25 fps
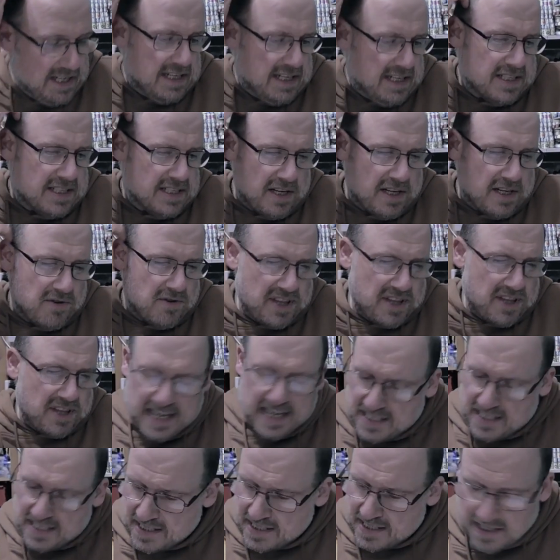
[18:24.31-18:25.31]
So
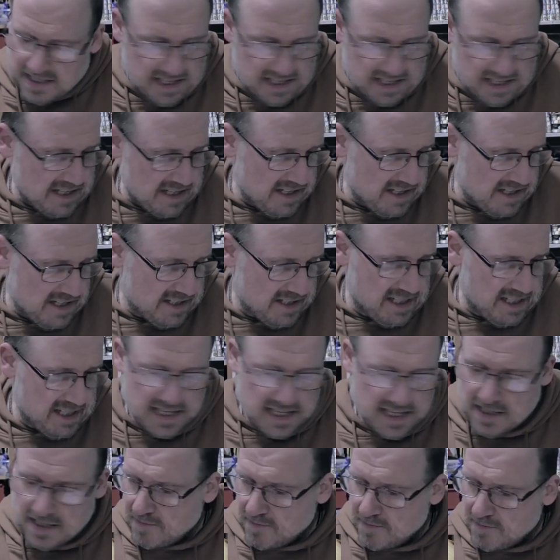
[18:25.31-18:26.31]
this,
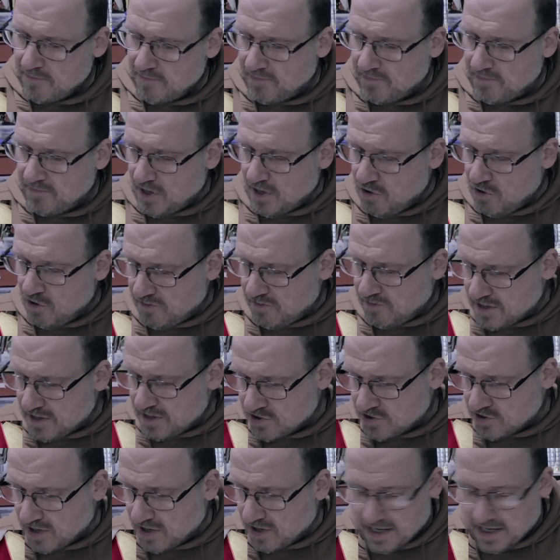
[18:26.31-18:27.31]
this dolphin
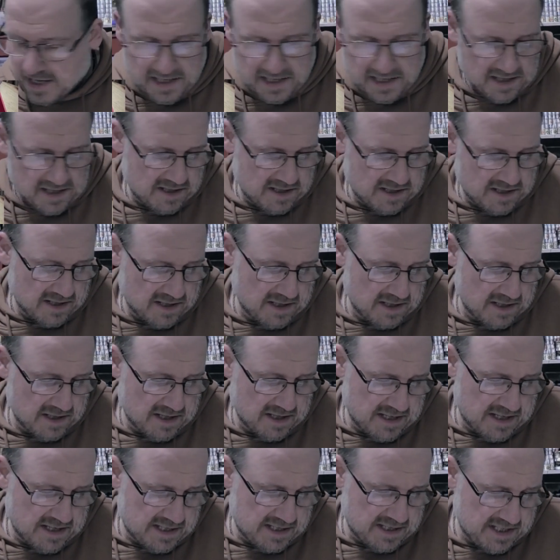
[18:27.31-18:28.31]
trainer,
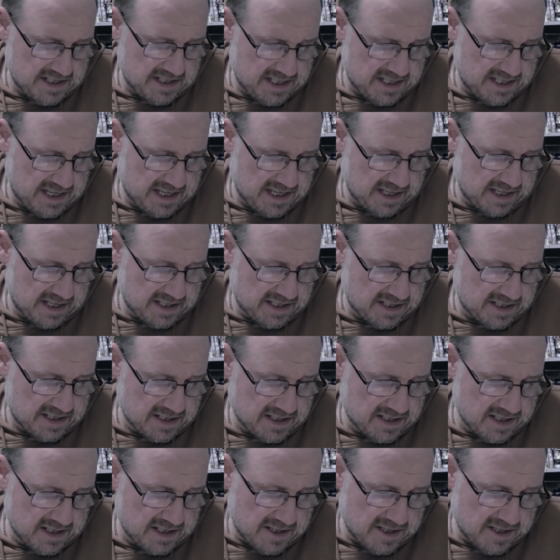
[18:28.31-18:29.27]
six.